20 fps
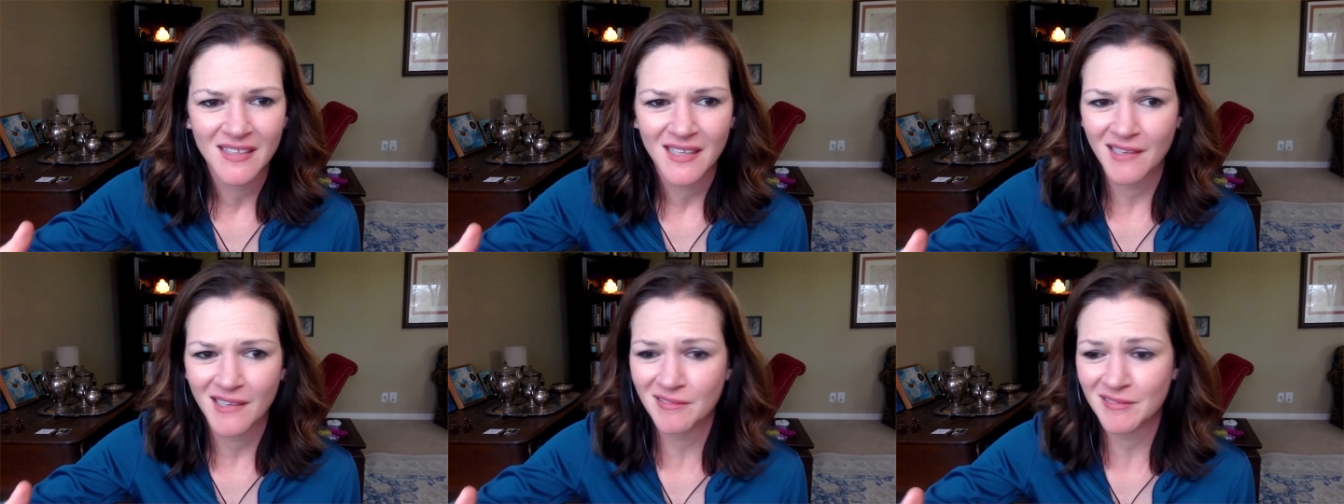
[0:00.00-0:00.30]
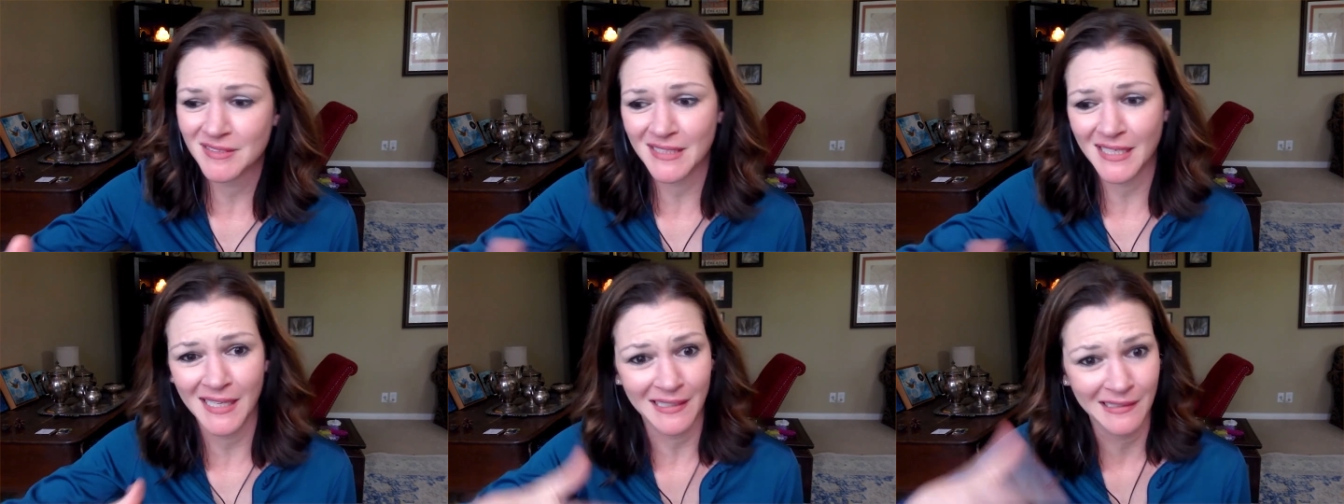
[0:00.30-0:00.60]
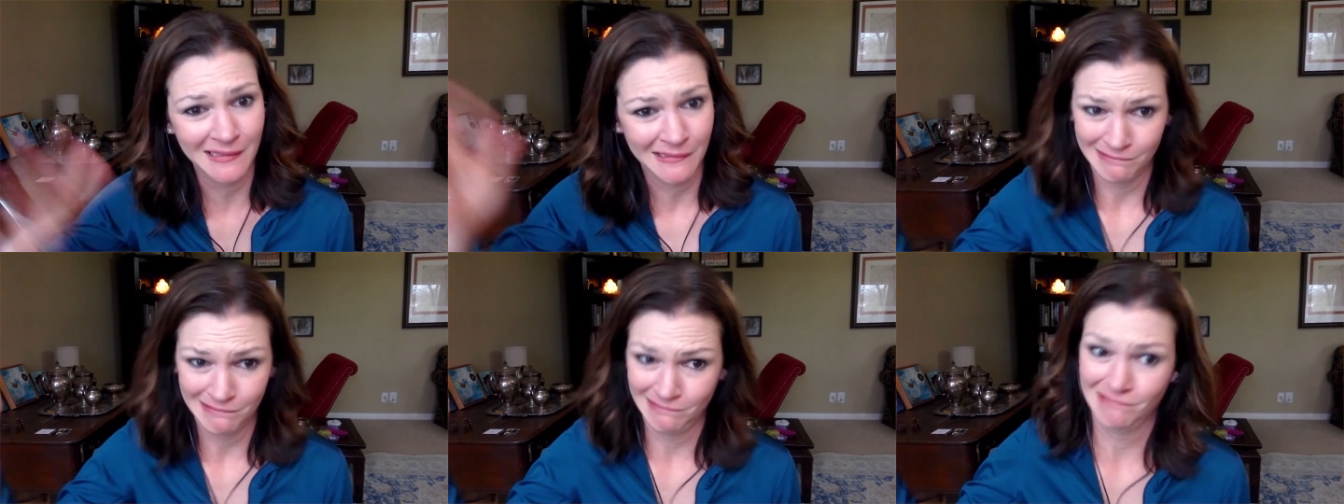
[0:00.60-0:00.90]
I was
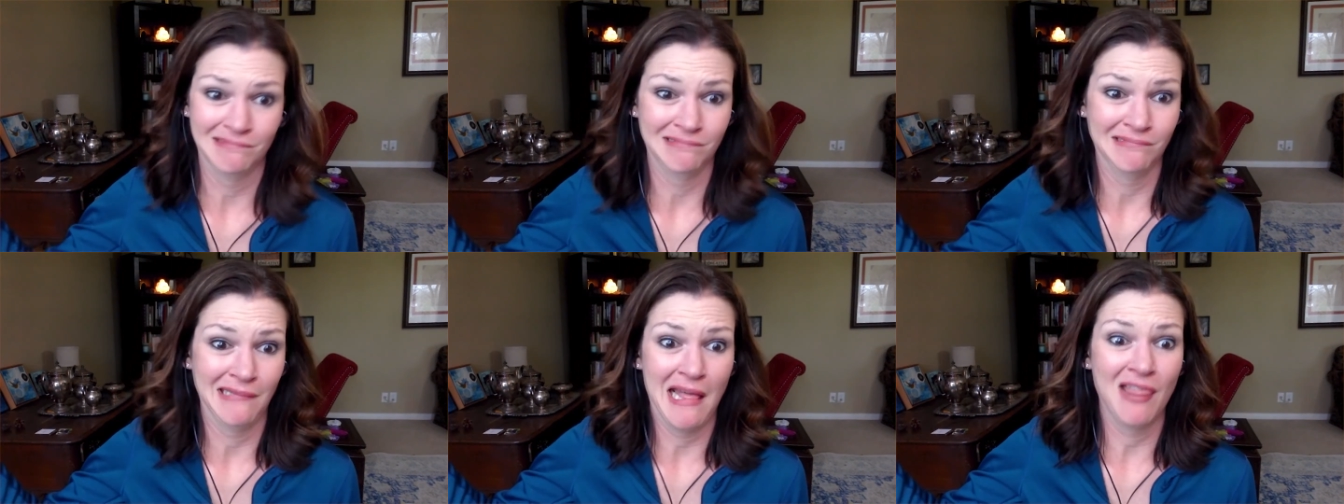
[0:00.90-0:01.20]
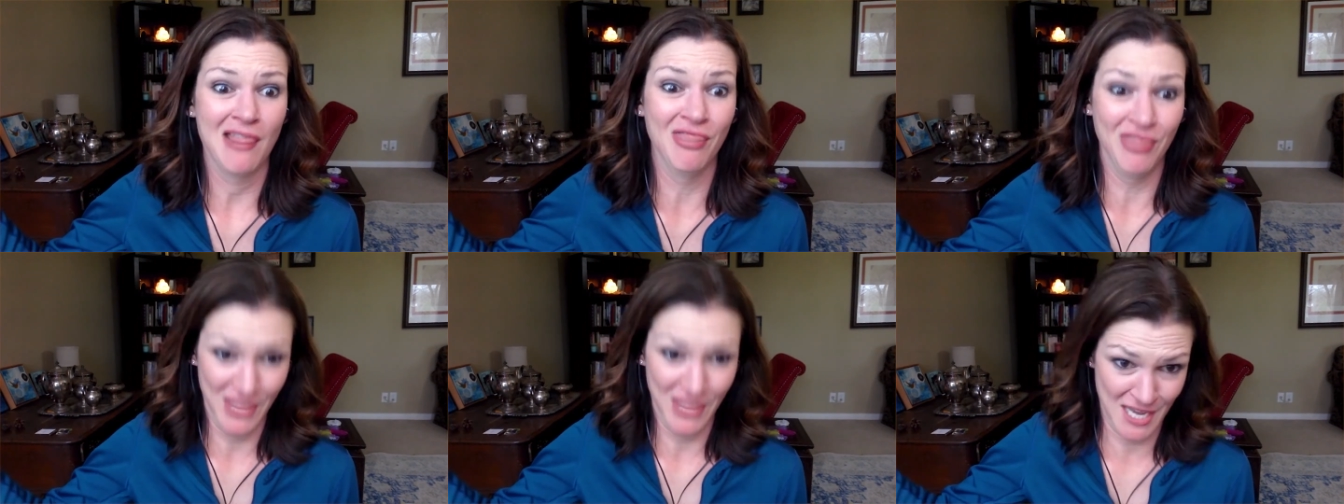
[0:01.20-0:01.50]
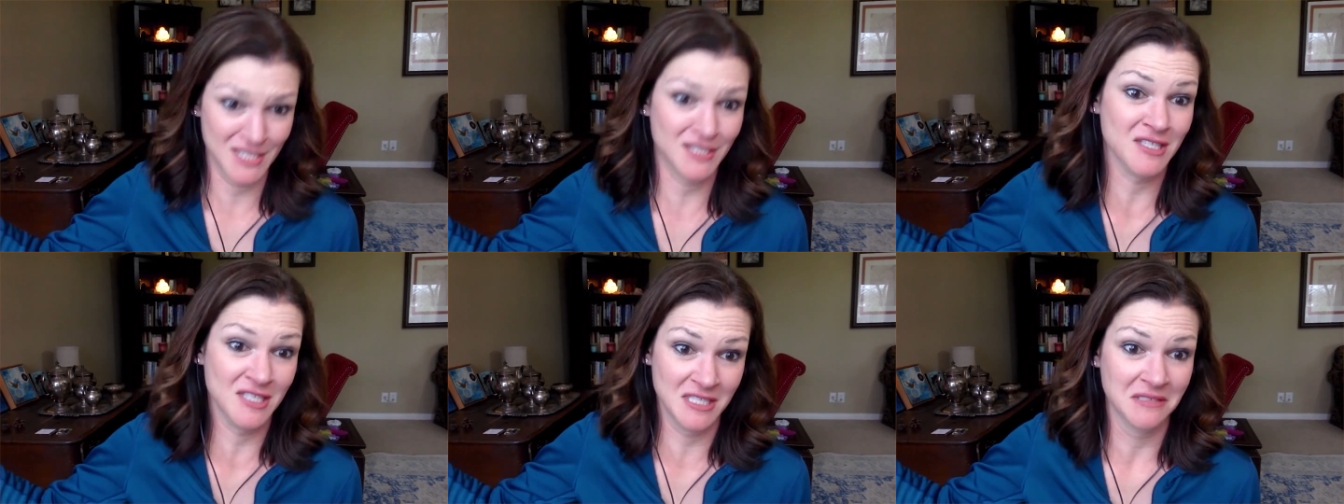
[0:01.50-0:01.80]
like,
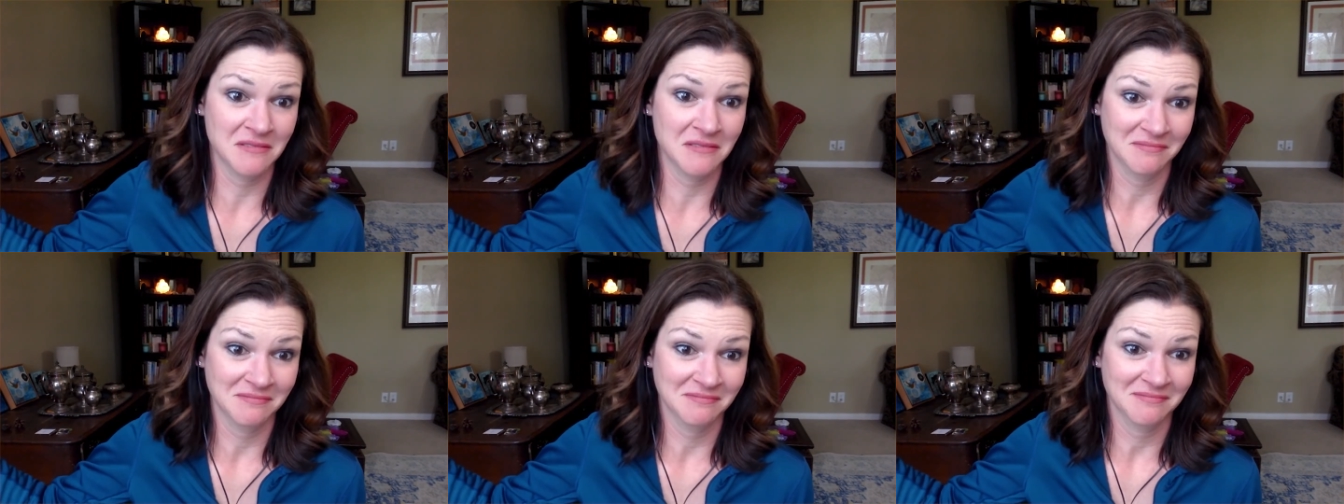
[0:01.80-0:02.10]
this.